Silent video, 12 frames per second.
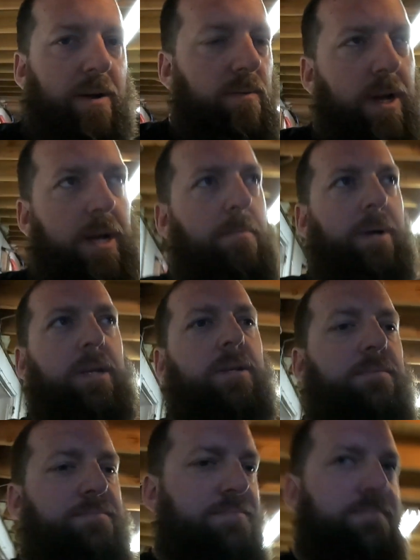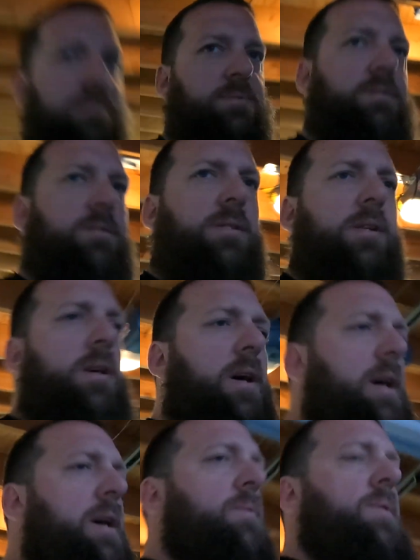not recommend.
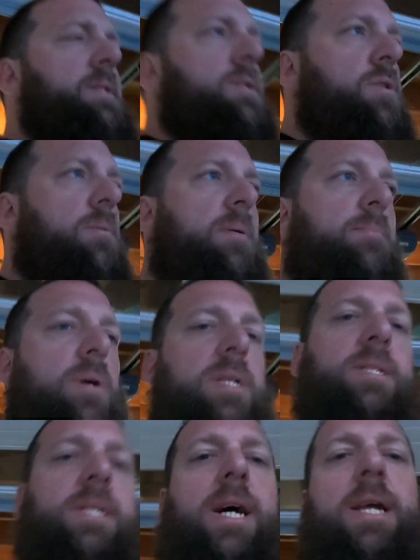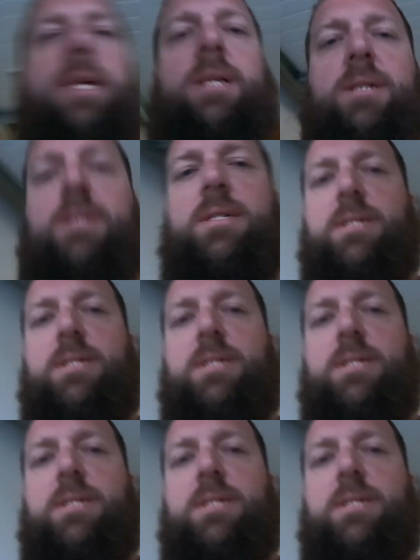I went and saw my buddy Scotty.